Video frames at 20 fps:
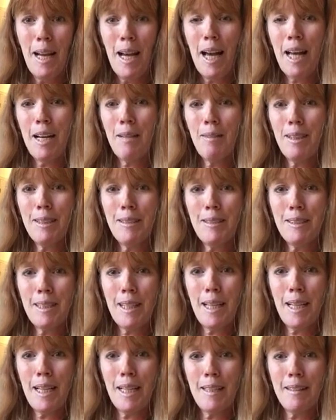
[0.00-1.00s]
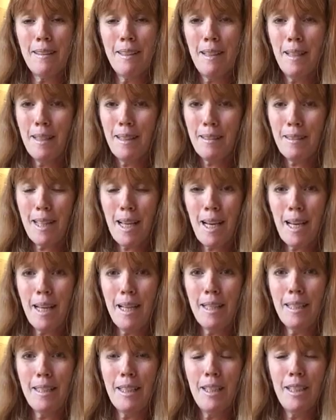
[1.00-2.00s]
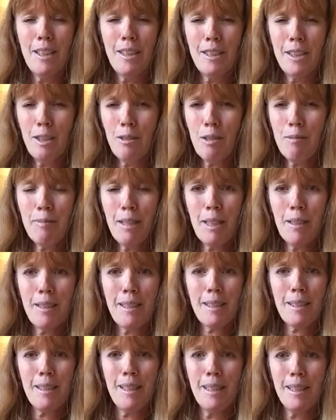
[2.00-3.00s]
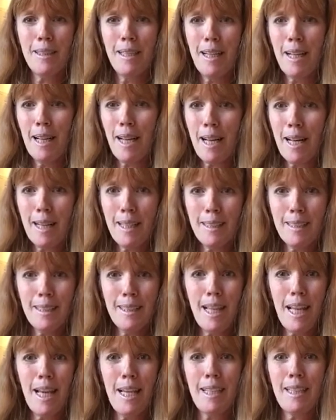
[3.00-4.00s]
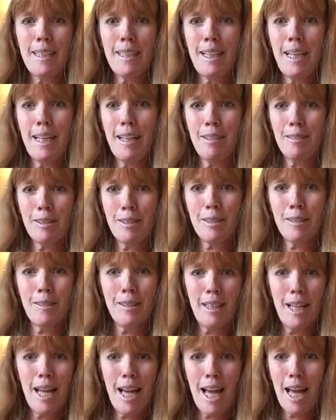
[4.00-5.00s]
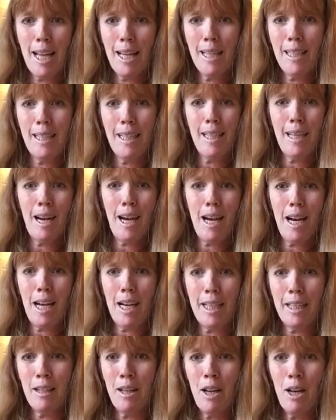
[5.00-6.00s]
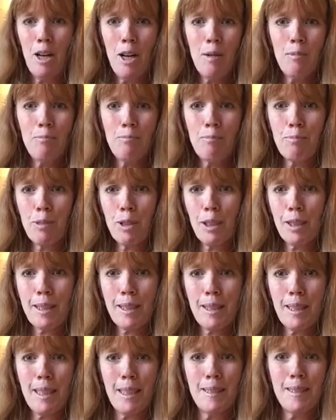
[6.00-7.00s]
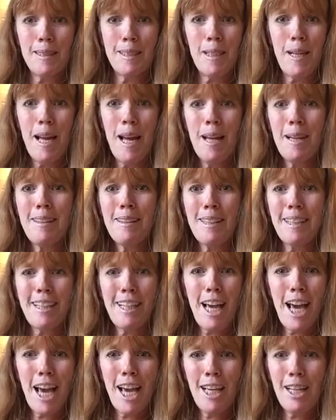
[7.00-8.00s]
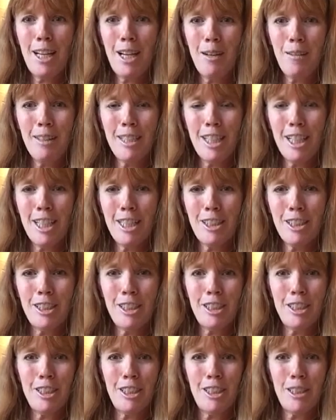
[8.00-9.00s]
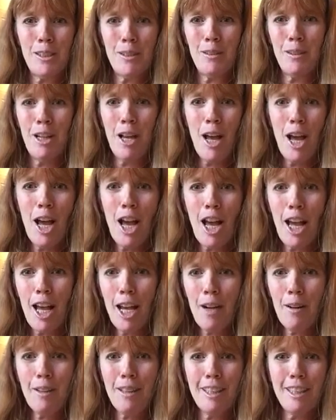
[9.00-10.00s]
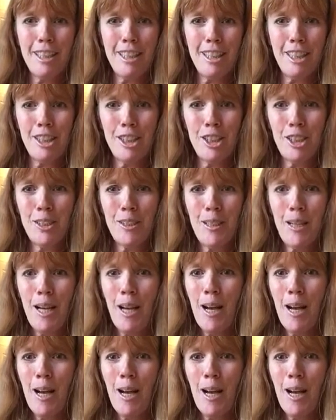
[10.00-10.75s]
And I want to say that New America, Atlantic Council, AEI, Brookings, the Cato Institute, Heritage,